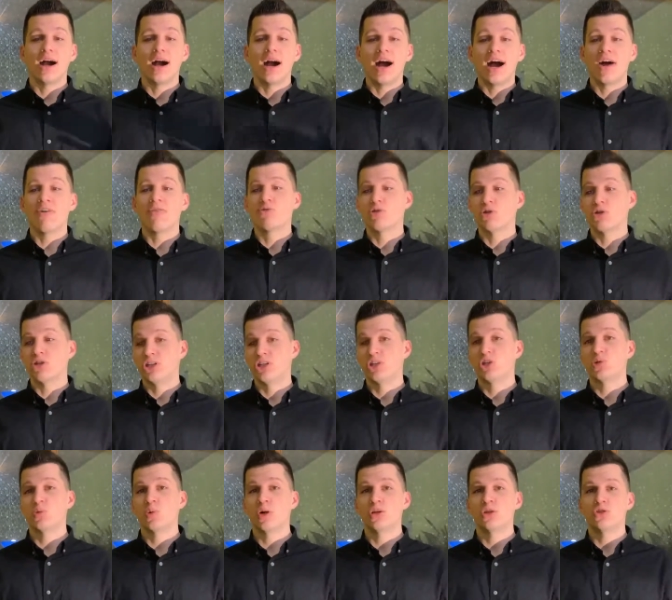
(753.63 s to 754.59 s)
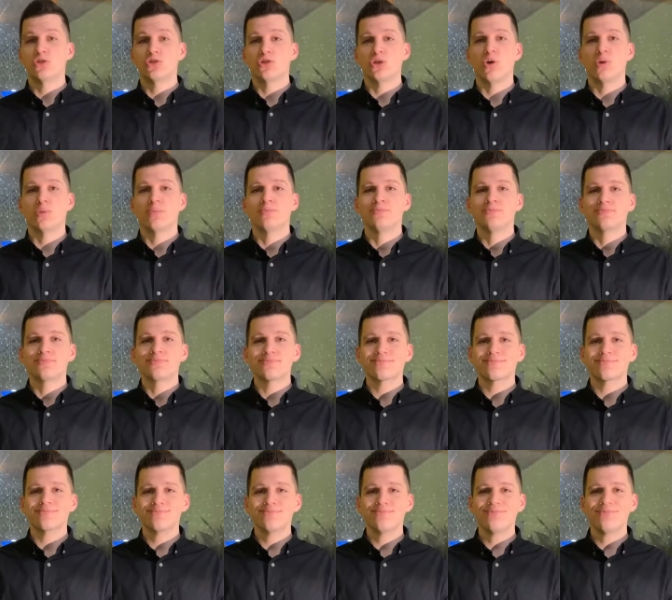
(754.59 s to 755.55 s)
after this one, so
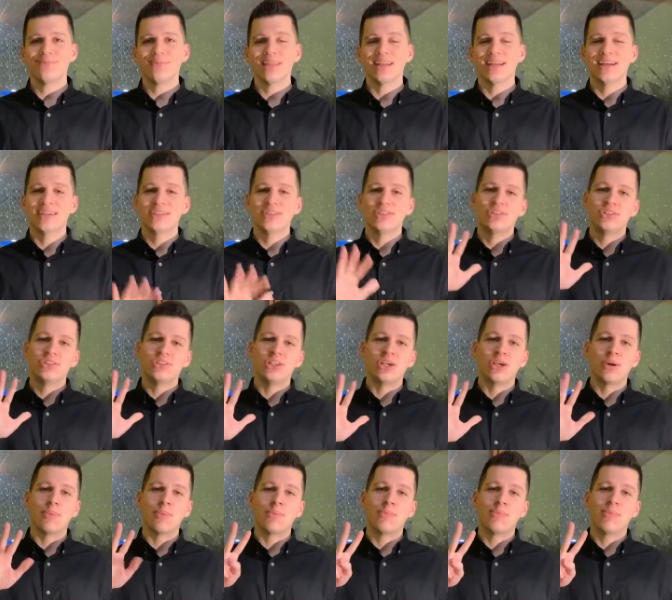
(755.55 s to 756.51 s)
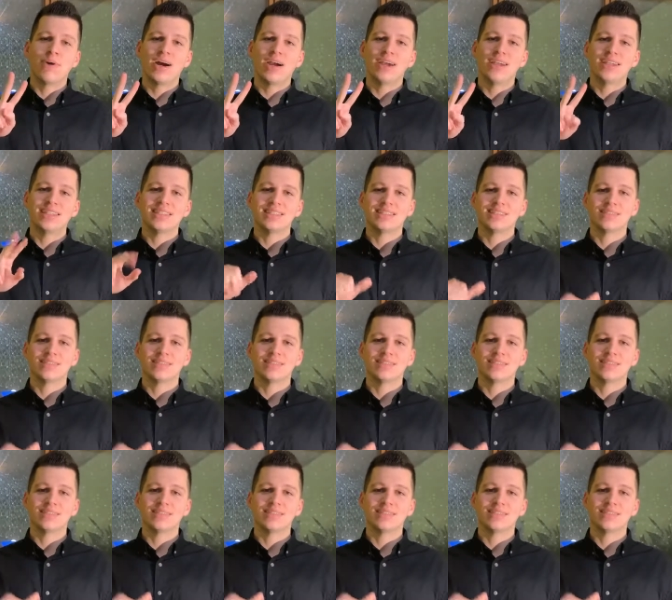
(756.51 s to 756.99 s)
see ya, bye.